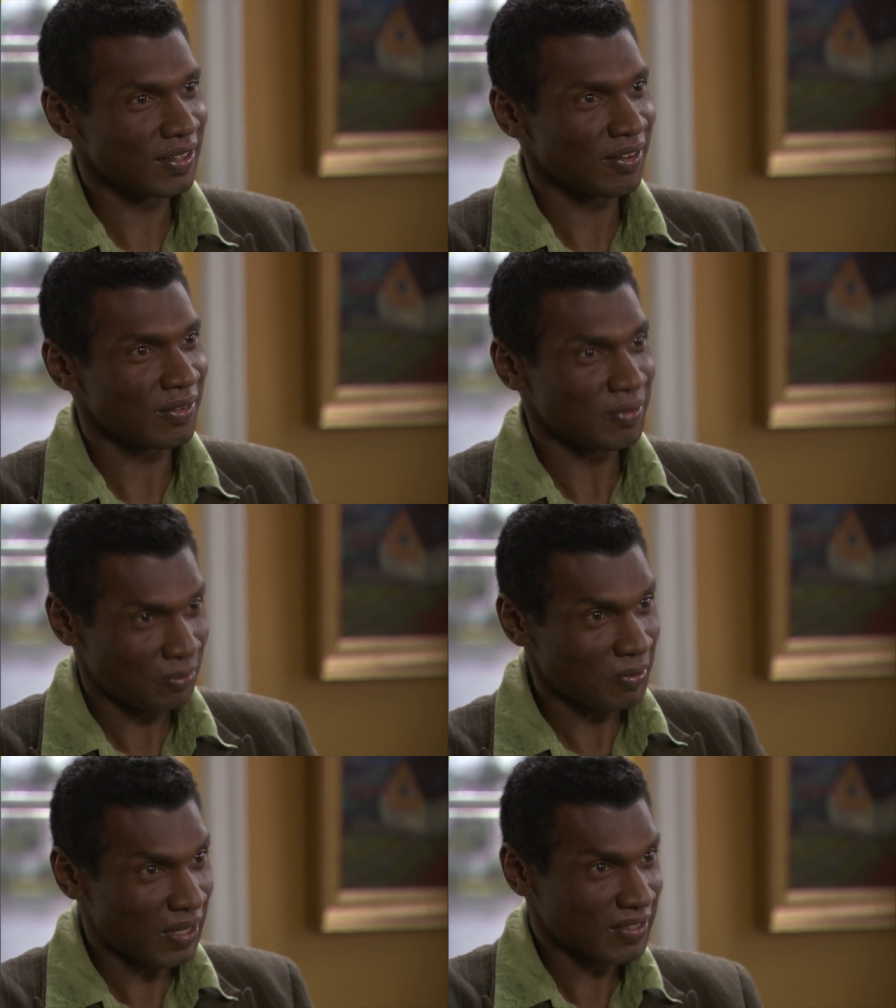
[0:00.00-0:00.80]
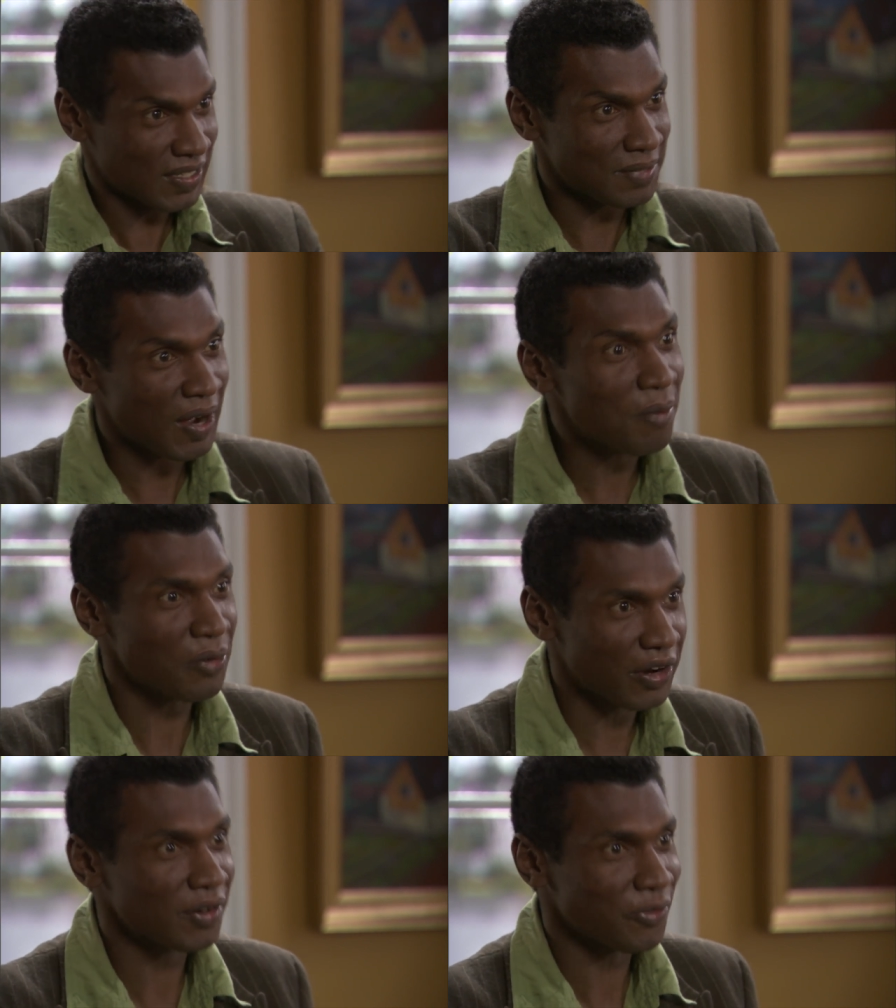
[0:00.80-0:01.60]
You know, it's, it's about
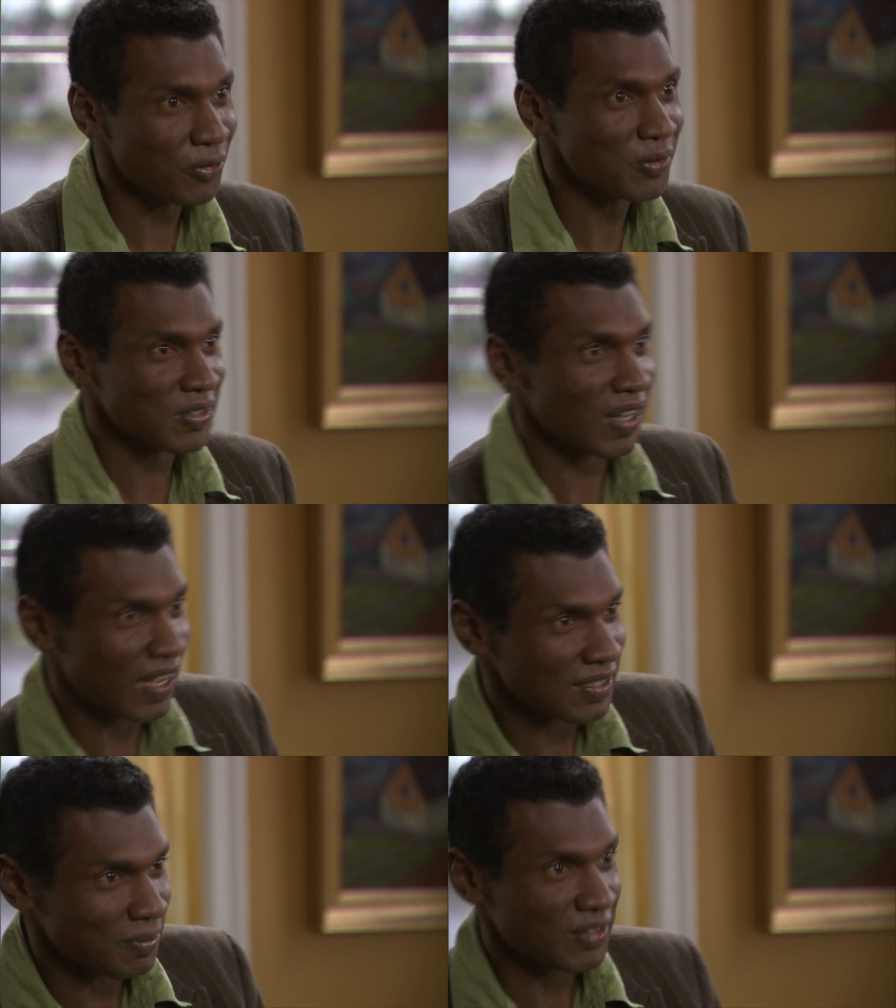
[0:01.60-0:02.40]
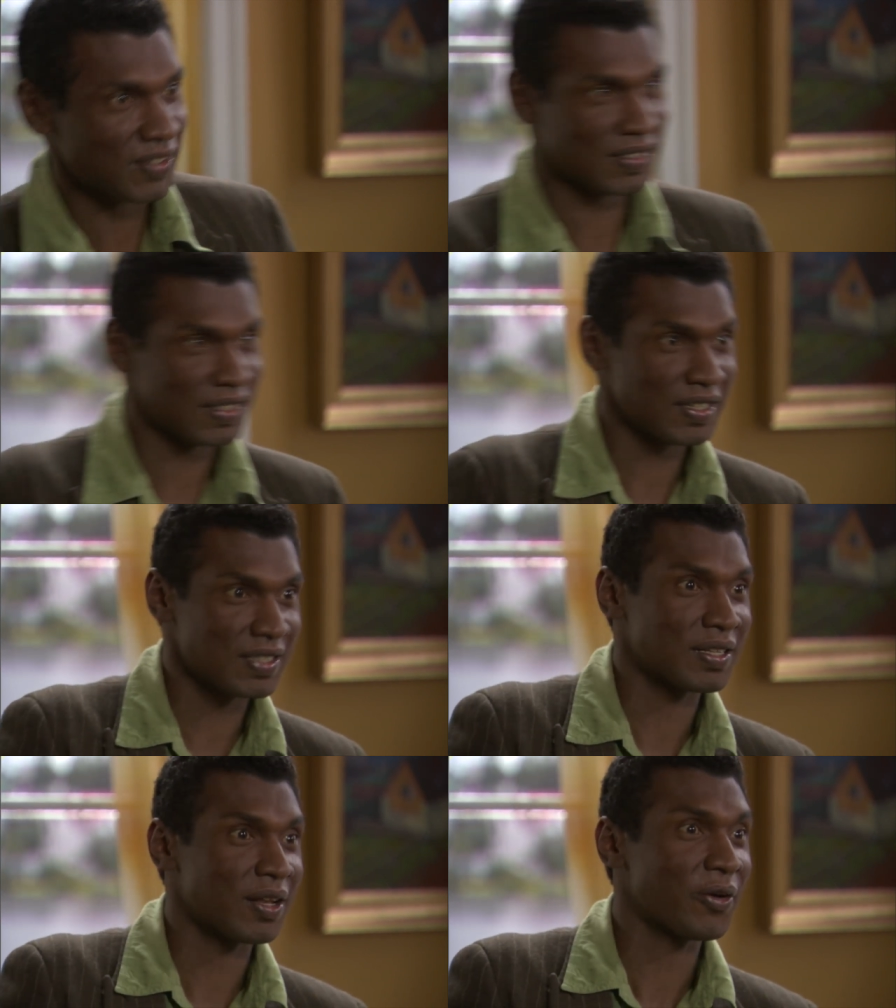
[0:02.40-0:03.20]
breaking the rules as much as it
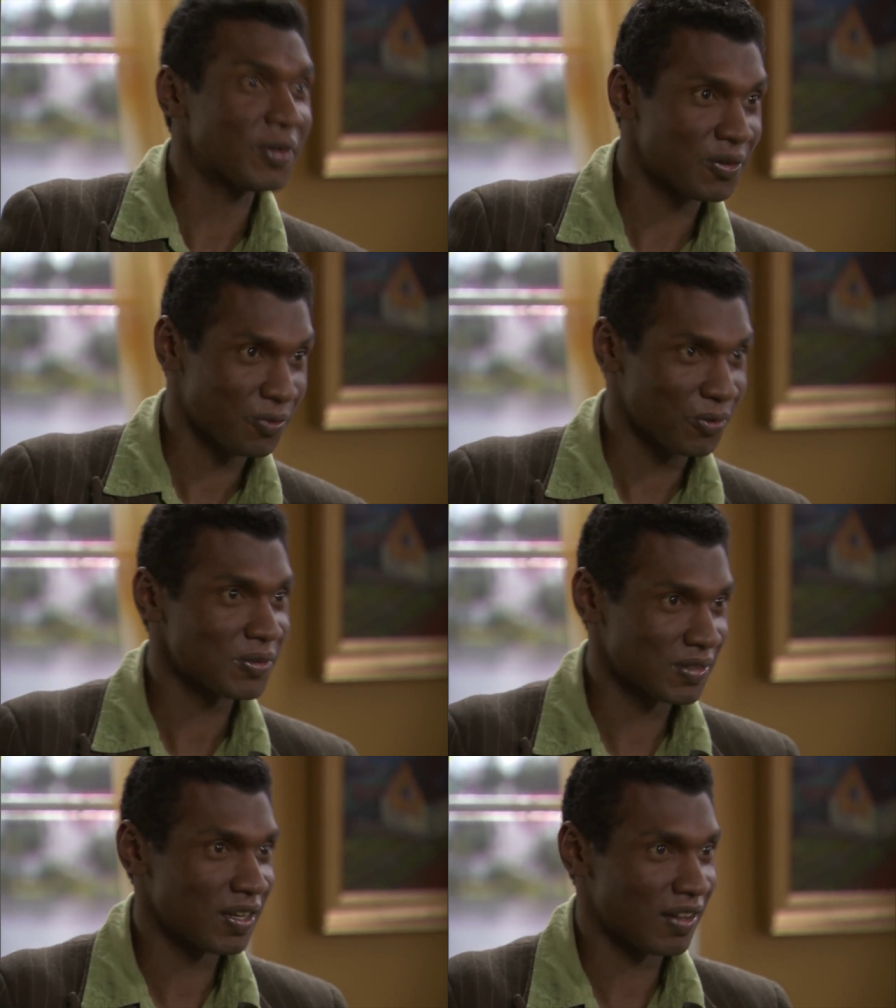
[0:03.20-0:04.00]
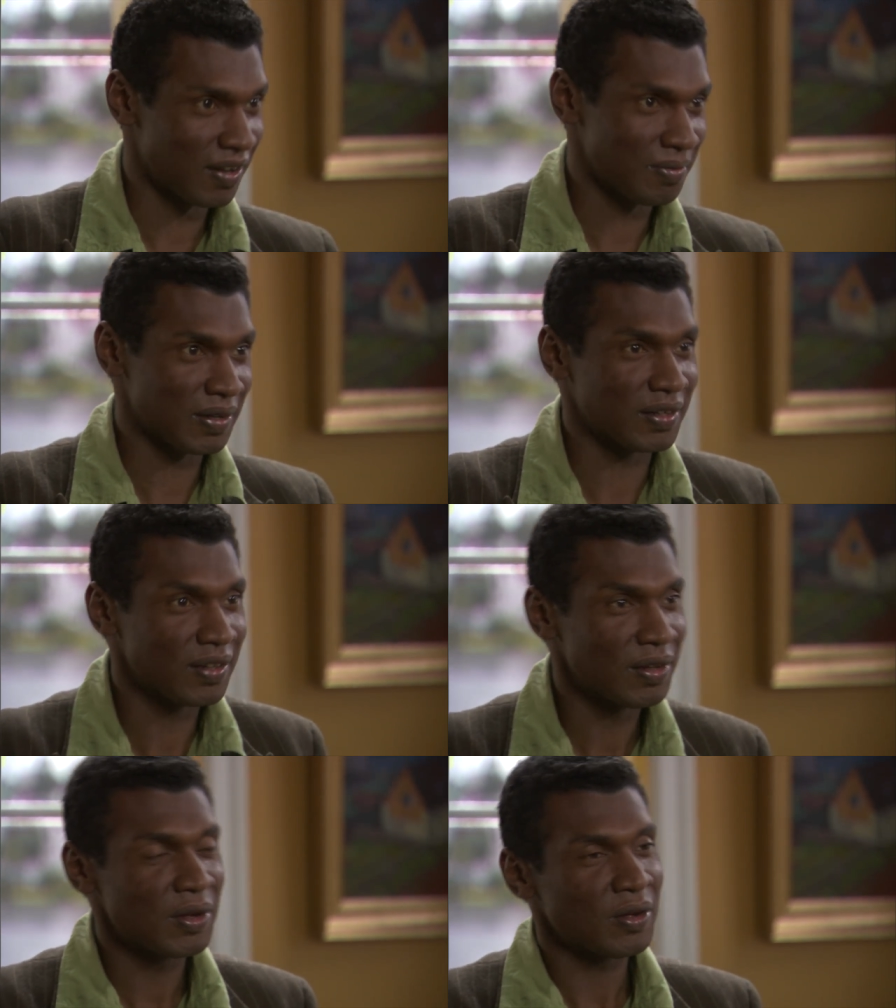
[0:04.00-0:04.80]
is learning the rules. Interesting. Um,
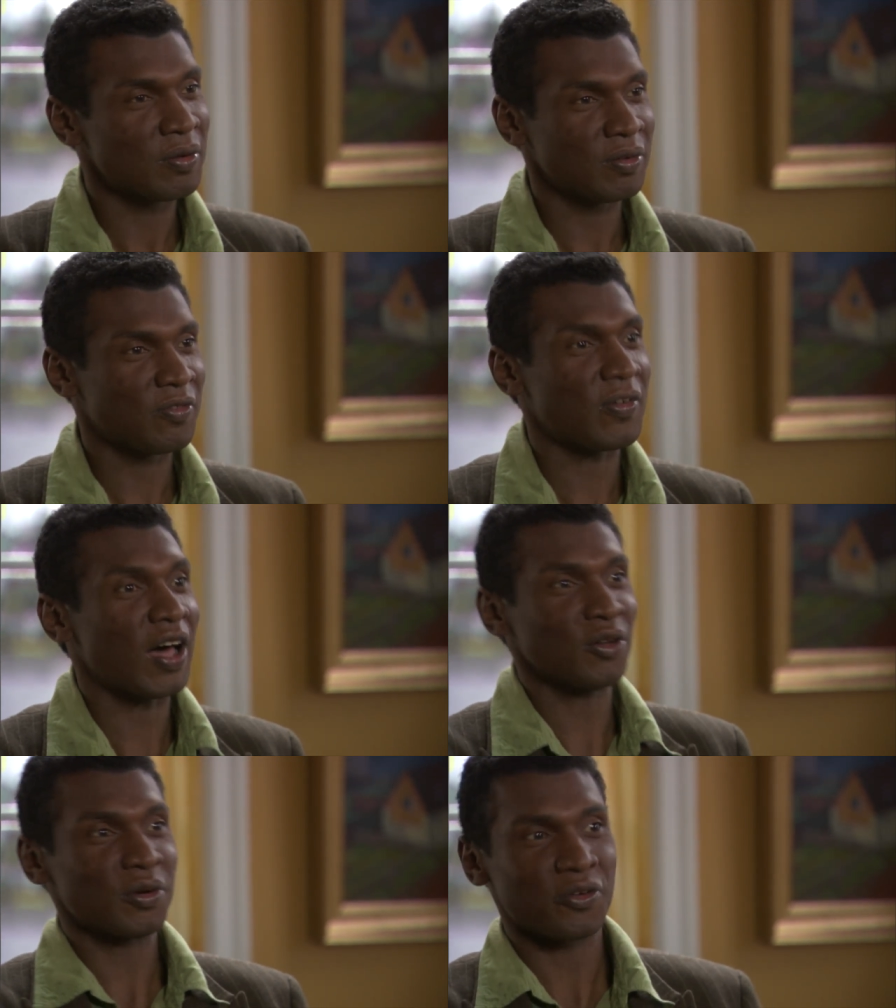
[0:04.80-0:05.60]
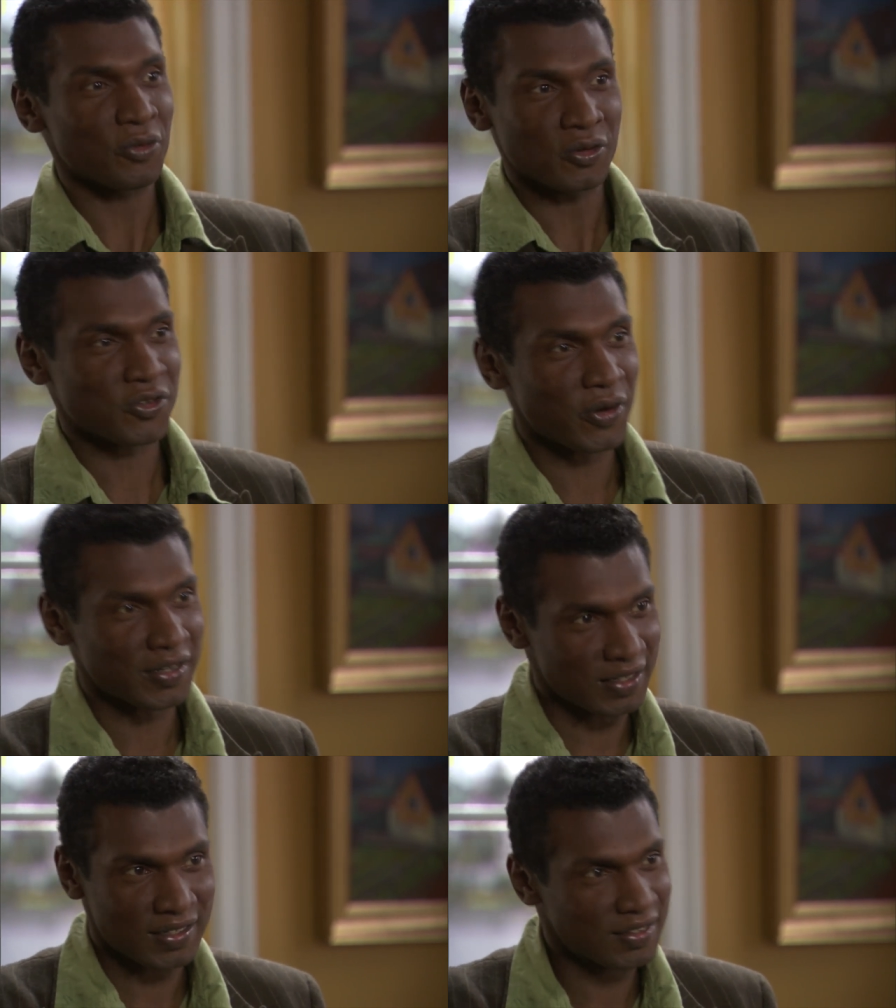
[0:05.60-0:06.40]
and Interesting. Following the rules
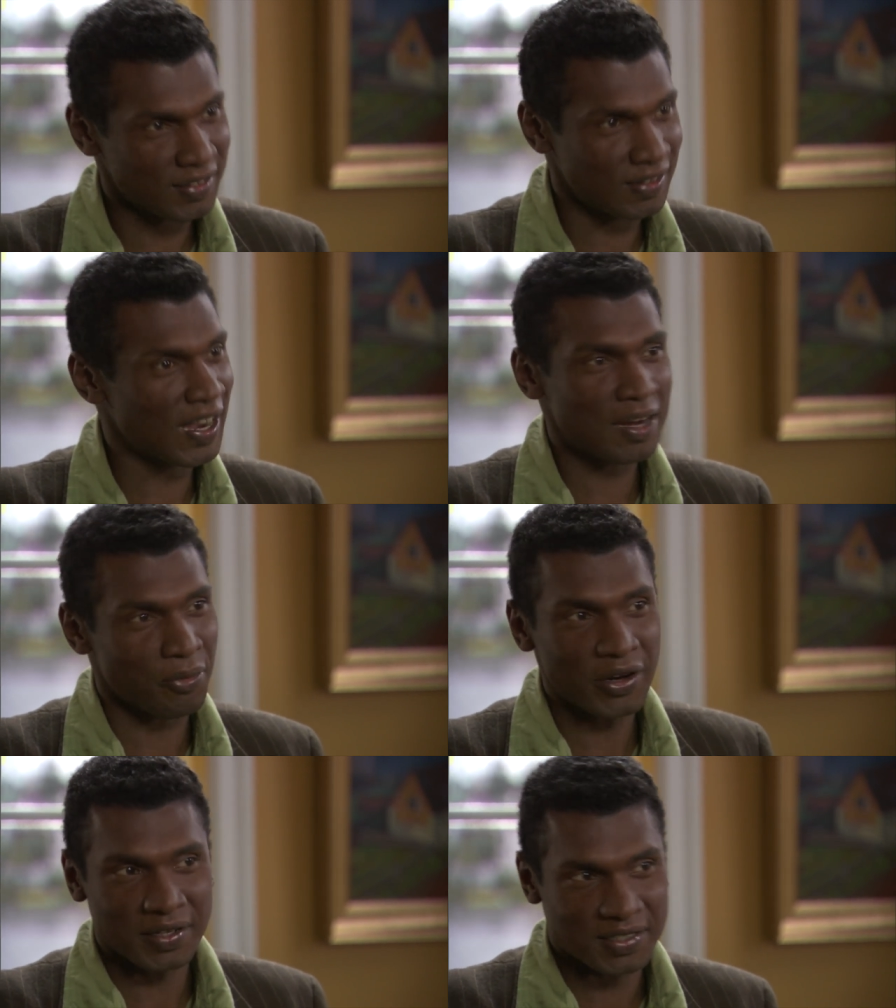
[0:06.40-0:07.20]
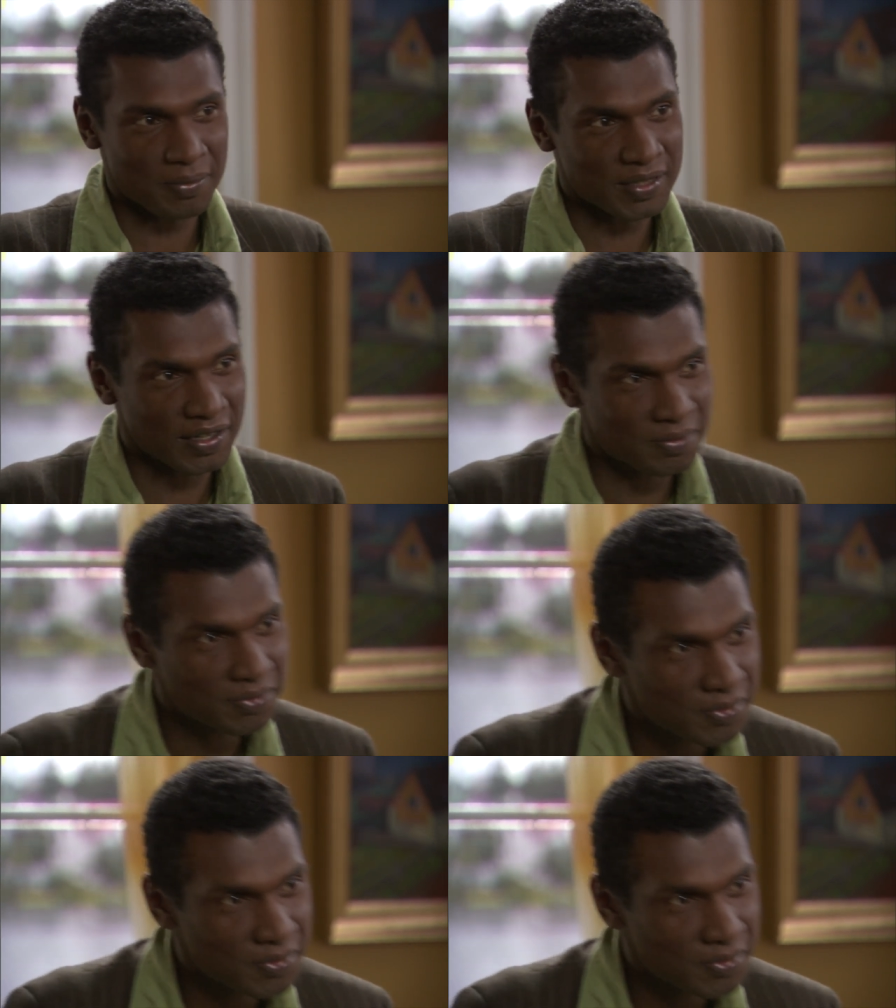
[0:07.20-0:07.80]
strictly. Yeah. Got to break it sometime.